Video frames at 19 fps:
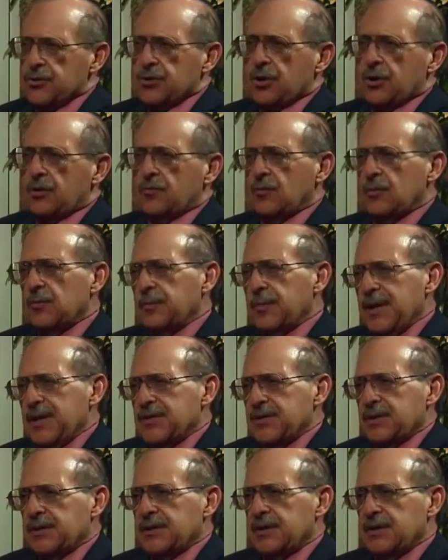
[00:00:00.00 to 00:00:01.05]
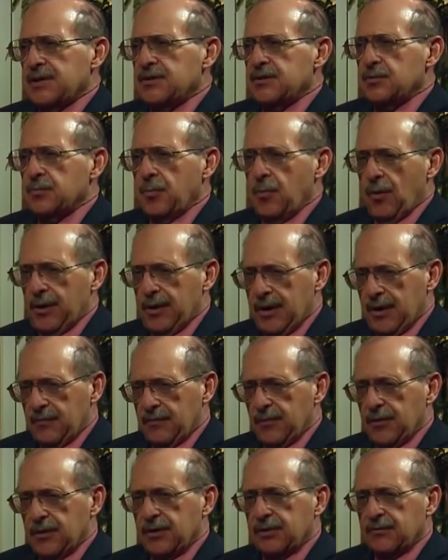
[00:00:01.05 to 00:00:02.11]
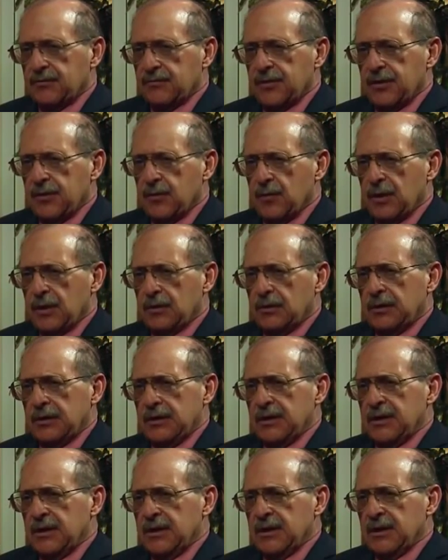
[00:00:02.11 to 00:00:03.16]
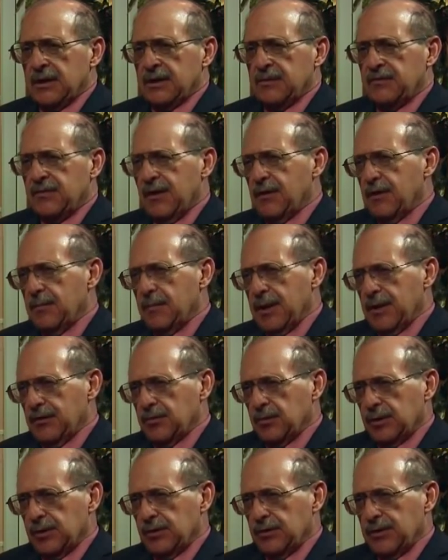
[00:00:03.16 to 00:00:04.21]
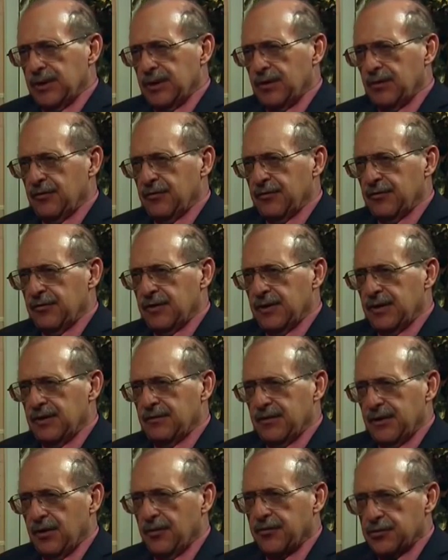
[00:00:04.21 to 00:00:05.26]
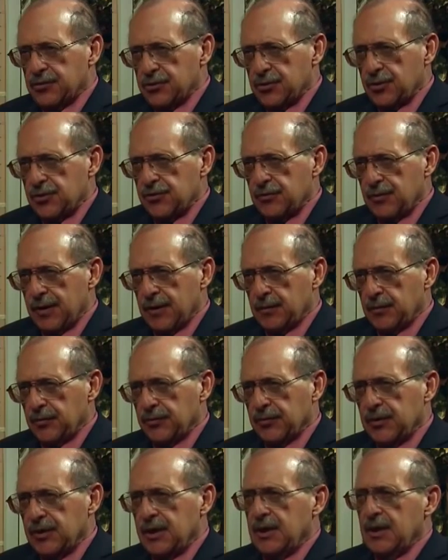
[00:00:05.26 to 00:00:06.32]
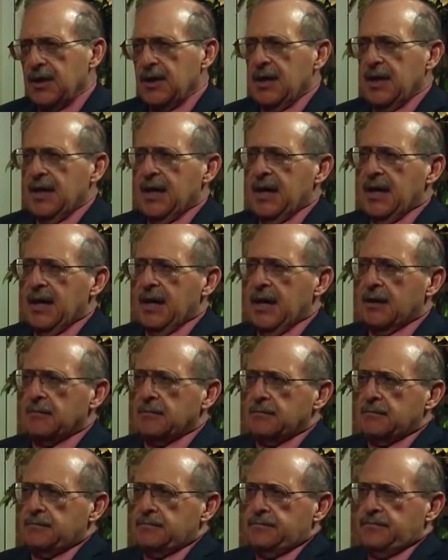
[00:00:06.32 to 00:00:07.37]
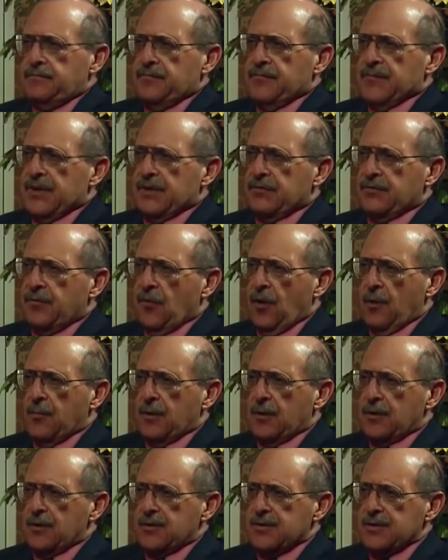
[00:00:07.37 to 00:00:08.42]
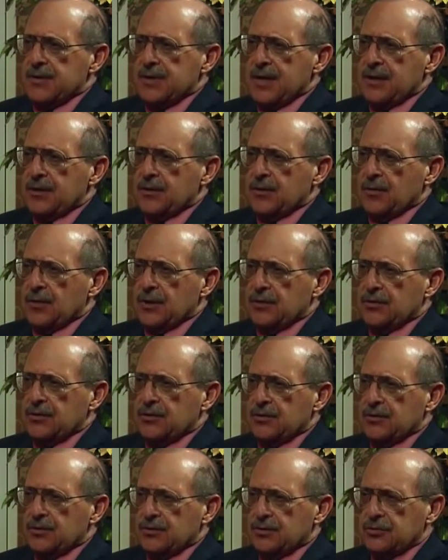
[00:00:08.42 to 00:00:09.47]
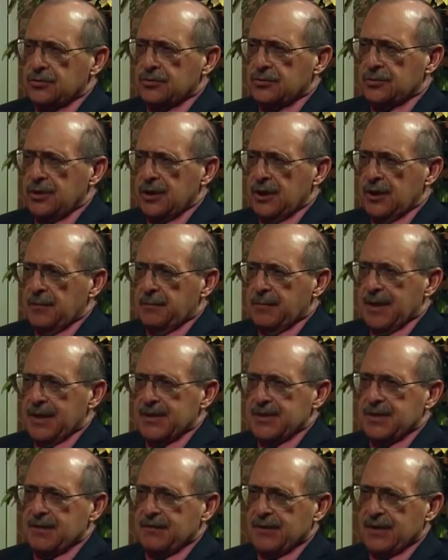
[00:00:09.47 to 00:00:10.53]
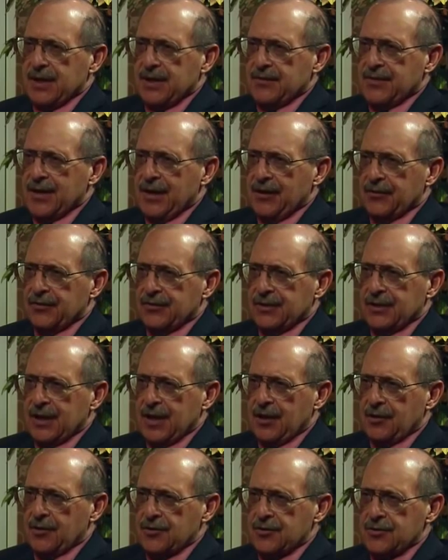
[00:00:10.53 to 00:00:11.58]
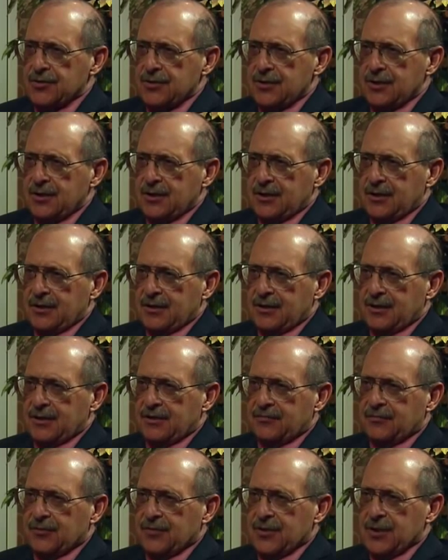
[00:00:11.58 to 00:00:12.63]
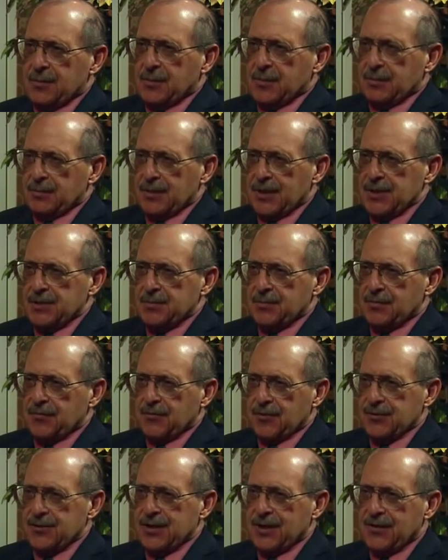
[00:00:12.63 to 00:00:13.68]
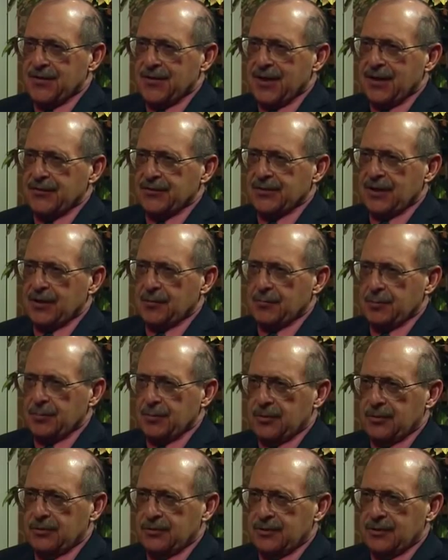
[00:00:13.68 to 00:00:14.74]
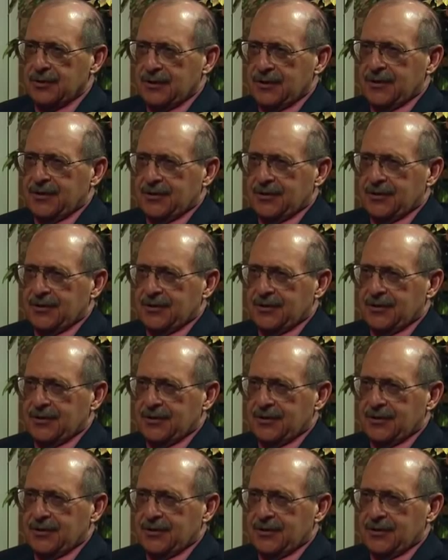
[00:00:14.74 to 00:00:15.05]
Well, sure. Well, basically, as you pointed out very, very well, in veterinary medicine, we don't have health insurance for animals. And a farmer is not going to pay $78,000 for a hip replacement for a $10,000 bull.